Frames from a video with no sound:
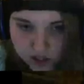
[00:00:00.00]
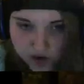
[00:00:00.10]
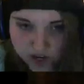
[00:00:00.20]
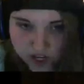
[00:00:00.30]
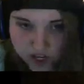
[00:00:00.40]
he
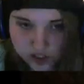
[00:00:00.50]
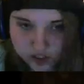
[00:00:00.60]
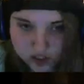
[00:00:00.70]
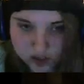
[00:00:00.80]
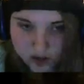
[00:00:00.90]
is! Yeah.
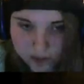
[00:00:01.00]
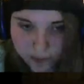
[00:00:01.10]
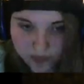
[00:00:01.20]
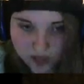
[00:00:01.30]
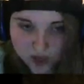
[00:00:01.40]
Yeah,
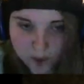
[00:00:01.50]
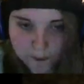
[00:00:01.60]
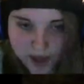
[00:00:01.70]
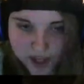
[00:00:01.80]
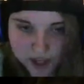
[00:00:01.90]
follow Come him.
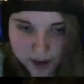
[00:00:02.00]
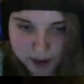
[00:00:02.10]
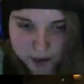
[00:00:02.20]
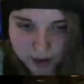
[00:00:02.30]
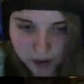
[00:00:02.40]
back, you bubble
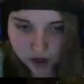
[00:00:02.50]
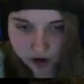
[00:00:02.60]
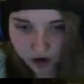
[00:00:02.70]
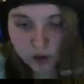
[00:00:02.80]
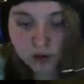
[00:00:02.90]
butt weirdo!